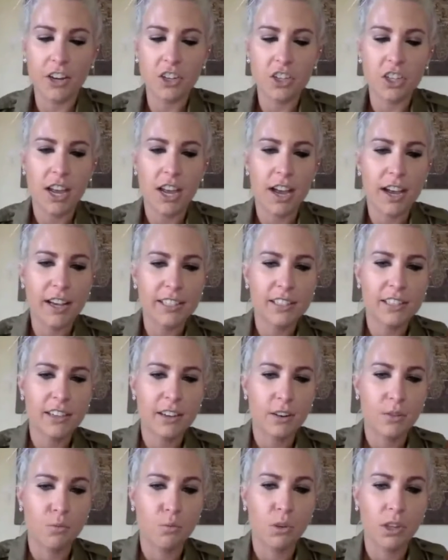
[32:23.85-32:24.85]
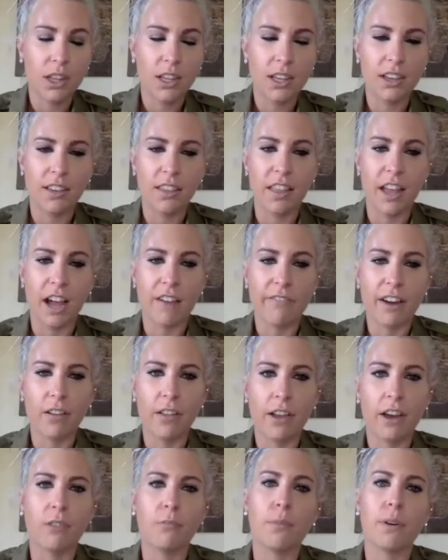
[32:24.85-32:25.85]
She actually has really good laugh
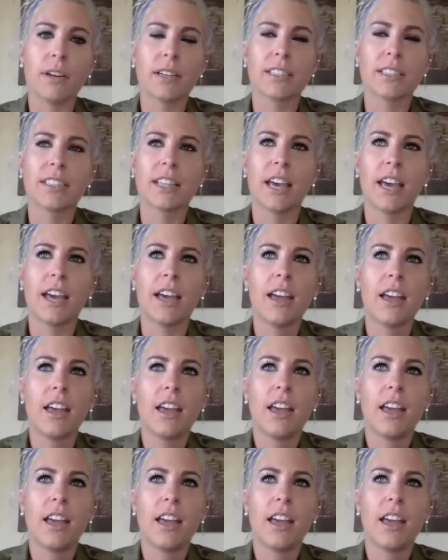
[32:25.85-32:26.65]
out loud books that